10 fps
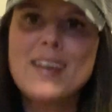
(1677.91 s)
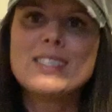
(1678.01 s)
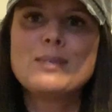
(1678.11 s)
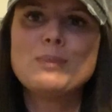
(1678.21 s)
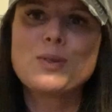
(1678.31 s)

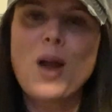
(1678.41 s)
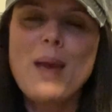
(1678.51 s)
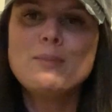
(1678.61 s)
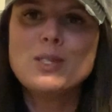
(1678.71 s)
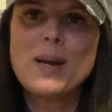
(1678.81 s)

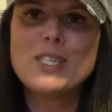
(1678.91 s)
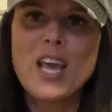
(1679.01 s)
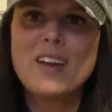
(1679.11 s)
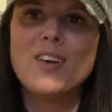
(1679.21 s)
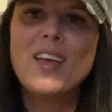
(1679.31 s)
subscribe to my
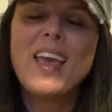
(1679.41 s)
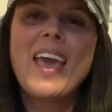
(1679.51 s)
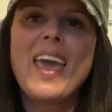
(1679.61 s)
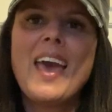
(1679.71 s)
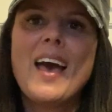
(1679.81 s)
channel.
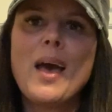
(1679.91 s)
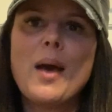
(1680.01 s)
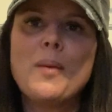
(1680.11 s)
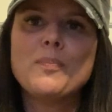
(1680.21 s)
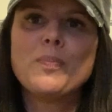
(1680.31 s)

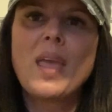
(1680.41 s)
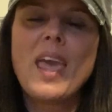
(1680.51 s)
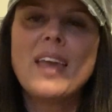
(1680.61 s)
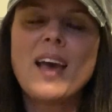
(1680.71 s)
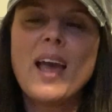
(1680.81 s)
And
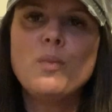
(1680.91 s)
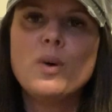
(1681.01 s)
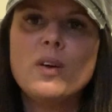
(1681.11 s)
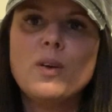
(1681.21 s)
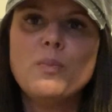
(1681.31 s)
I will